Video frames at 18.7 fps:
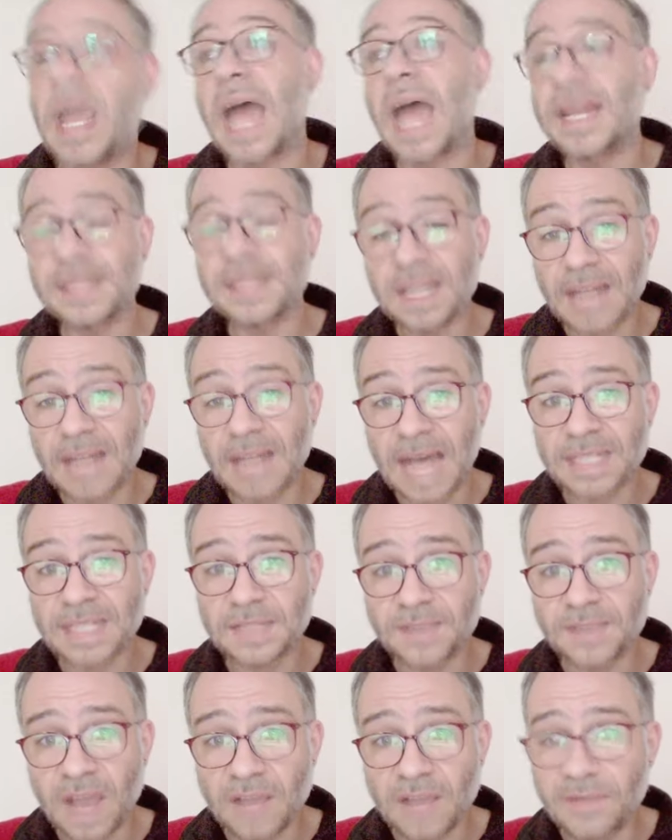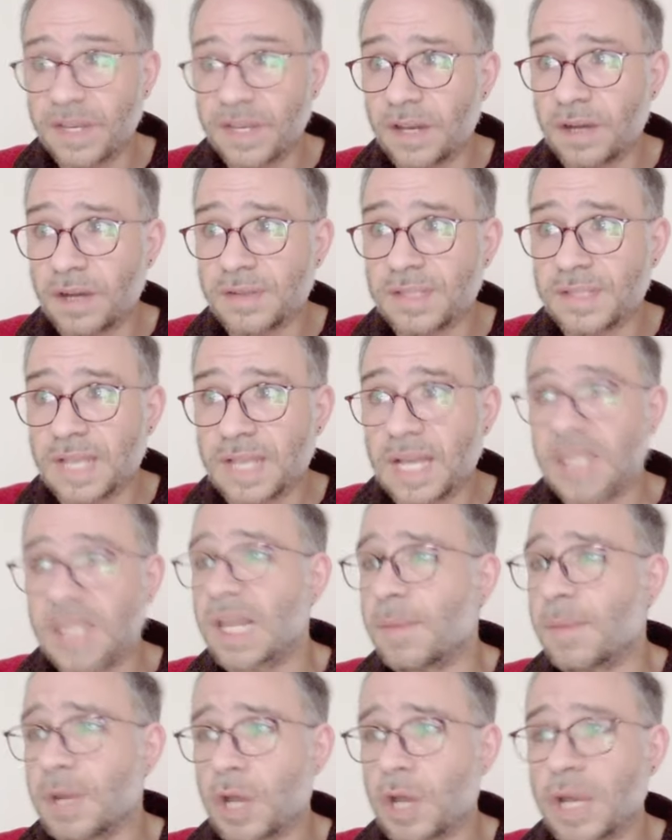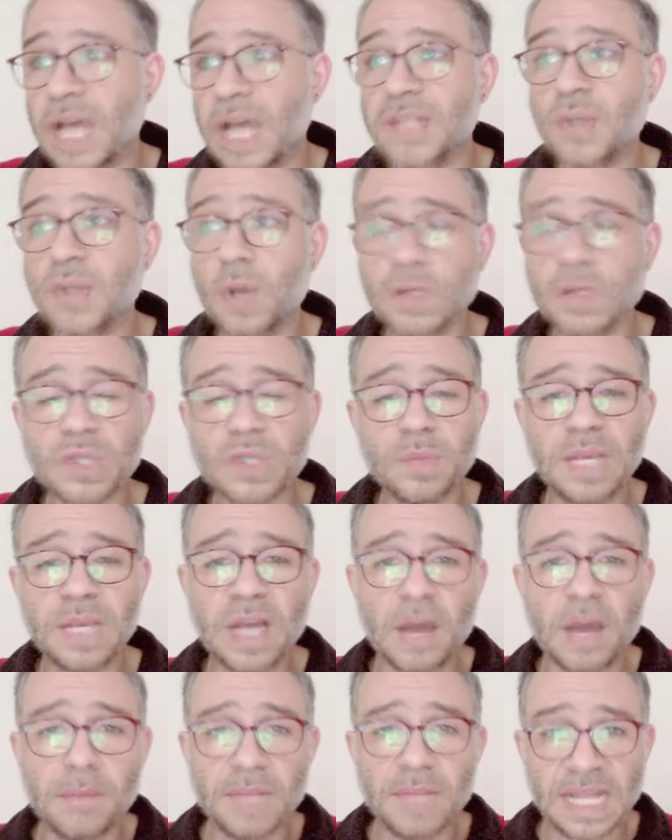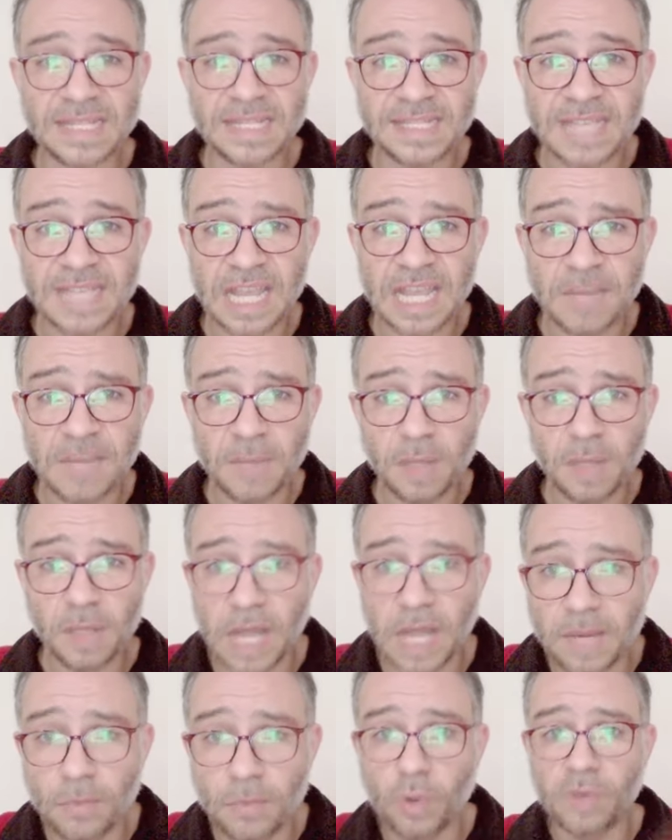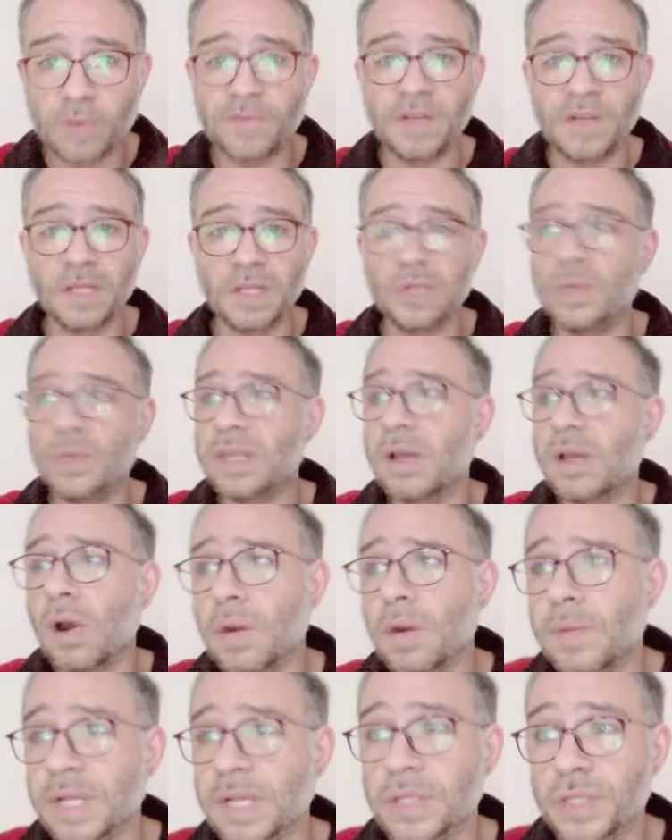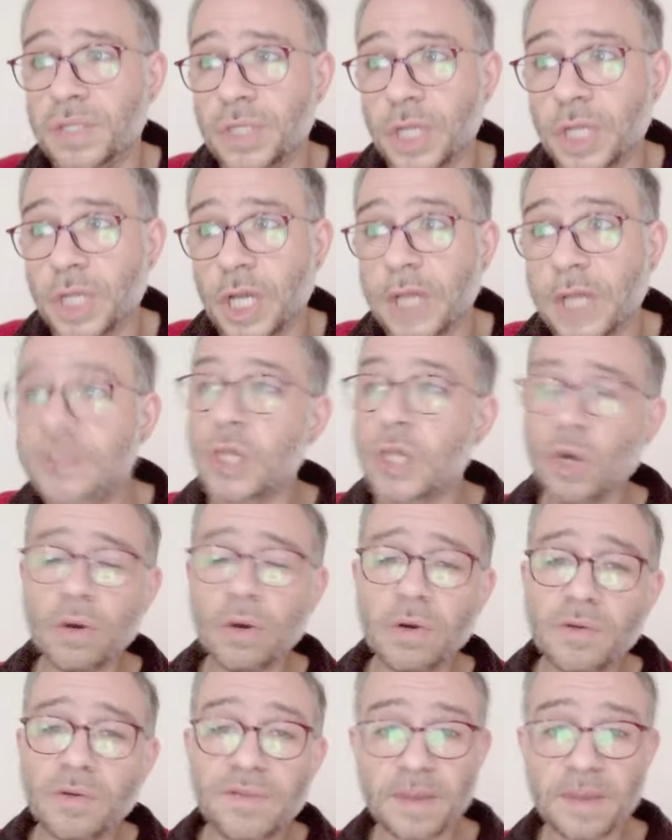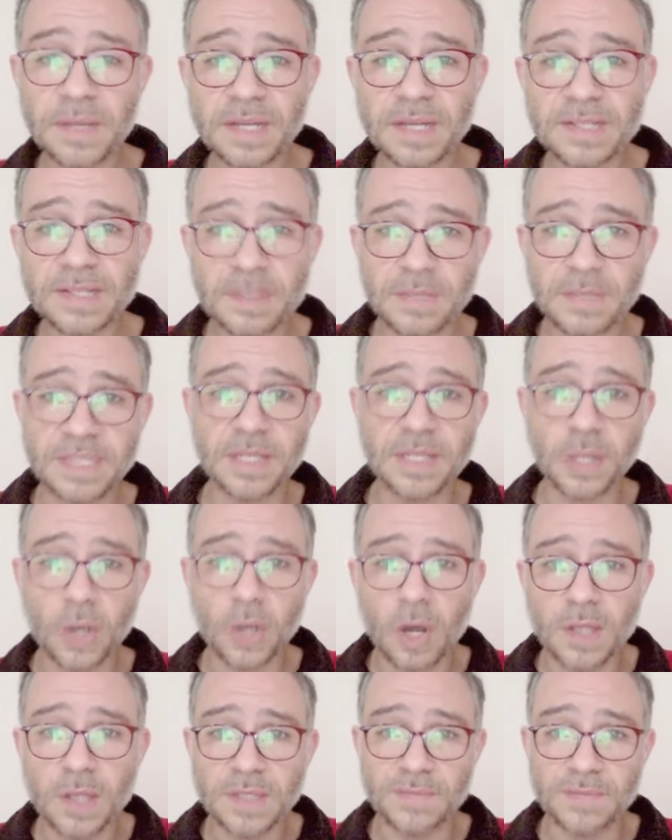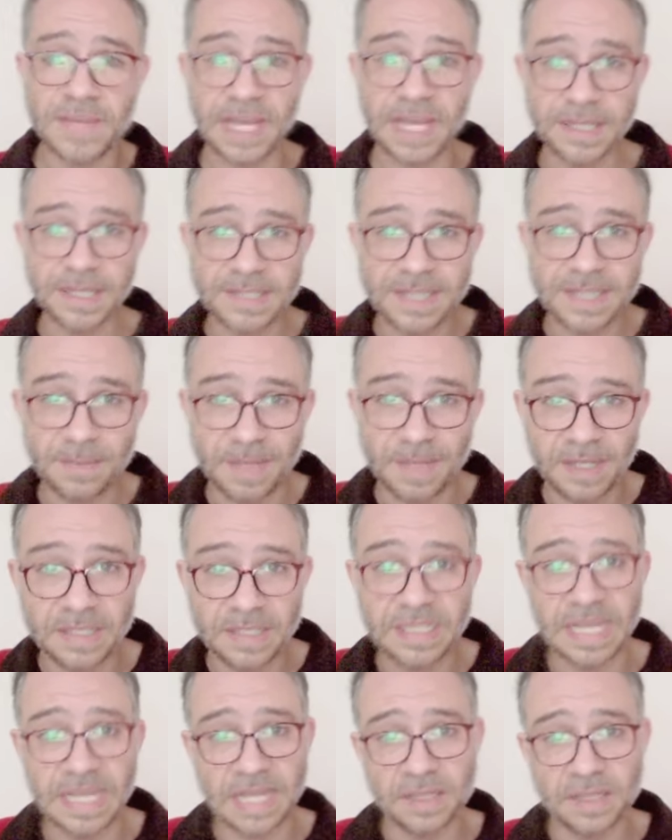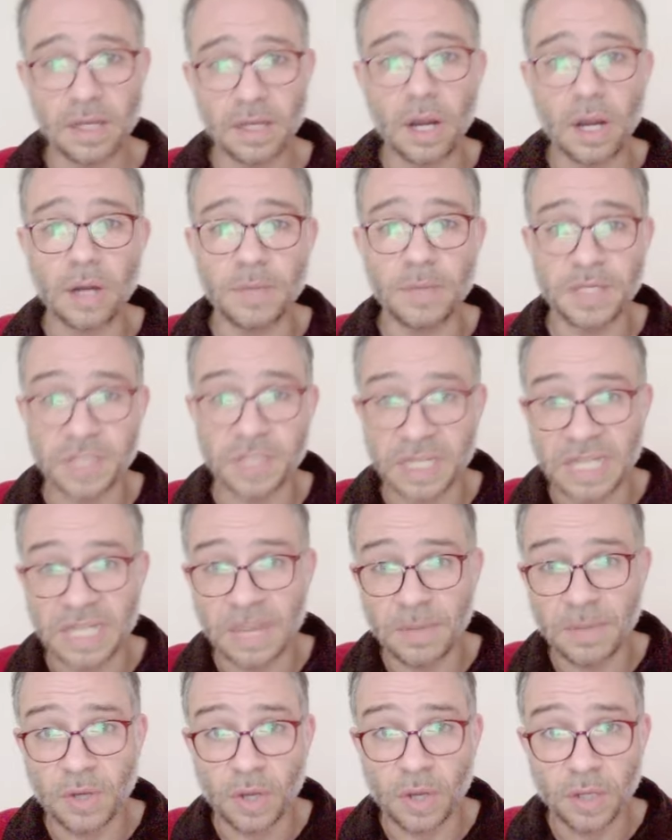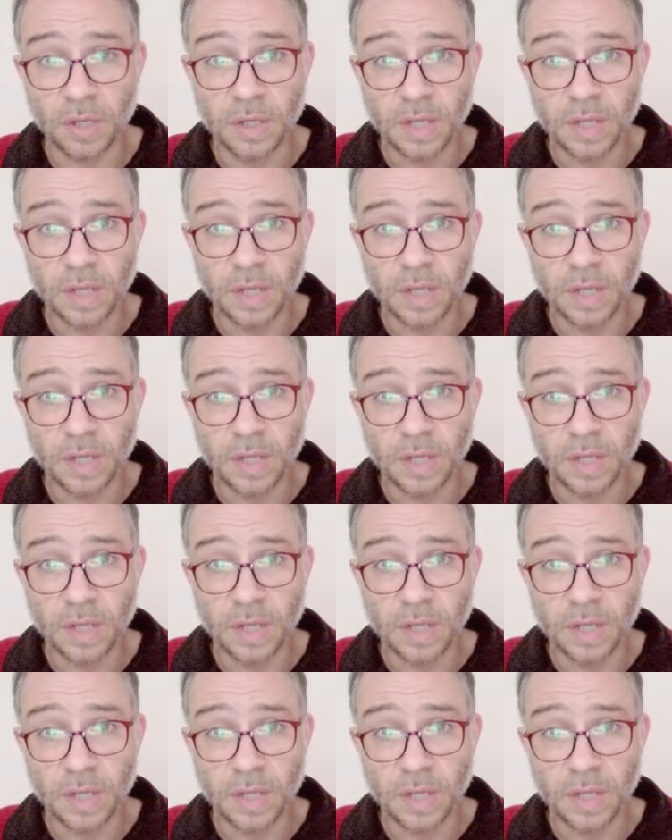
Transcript: And in the last 5 years, Lebanon has also become less stable and more filled with garbage. So, feminism is the cause of the instability and the garbage in Lebanon.